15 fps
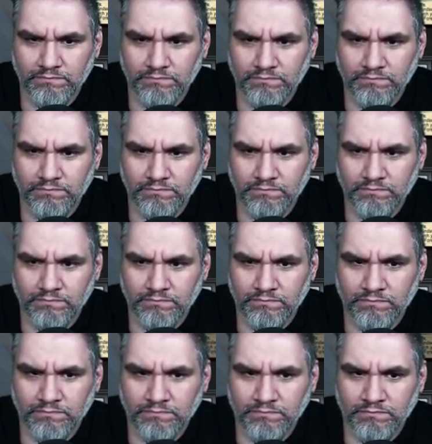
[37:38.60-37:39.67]
Think they'll block?
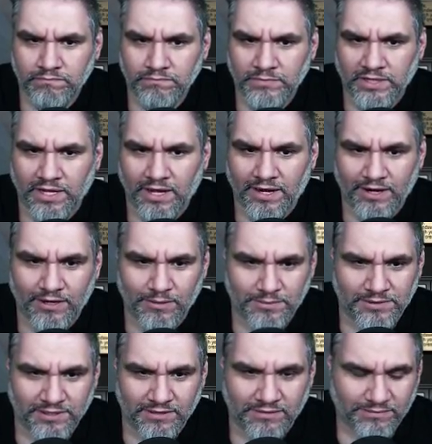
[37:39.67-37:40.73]
God, I
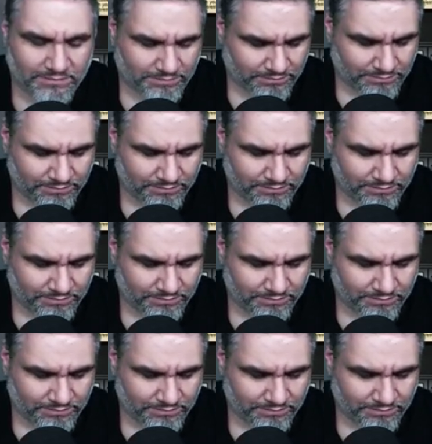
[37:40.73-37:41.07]
hope so.